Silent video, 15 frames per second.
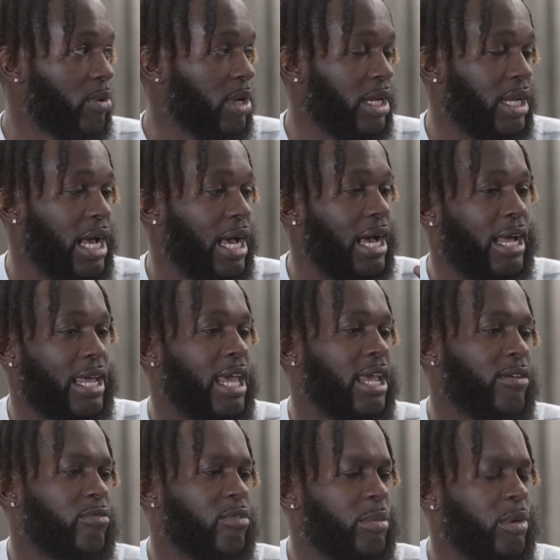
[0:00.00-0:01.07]
and I
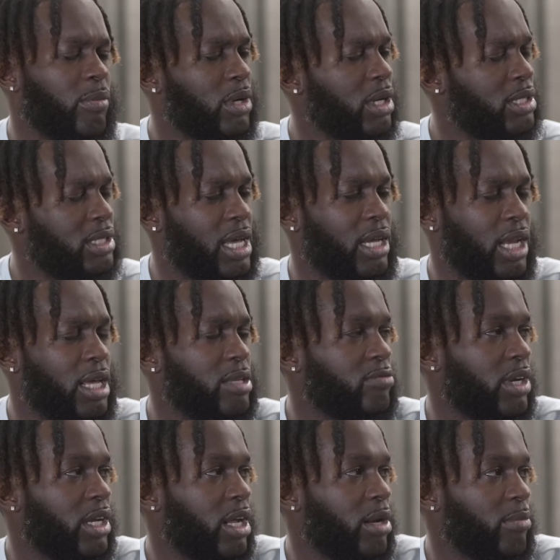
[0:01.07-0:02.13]
can't remember the exact names
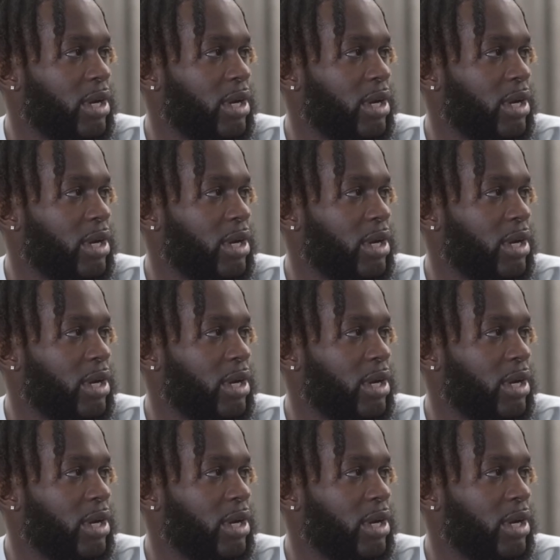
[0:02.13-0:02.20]
right now,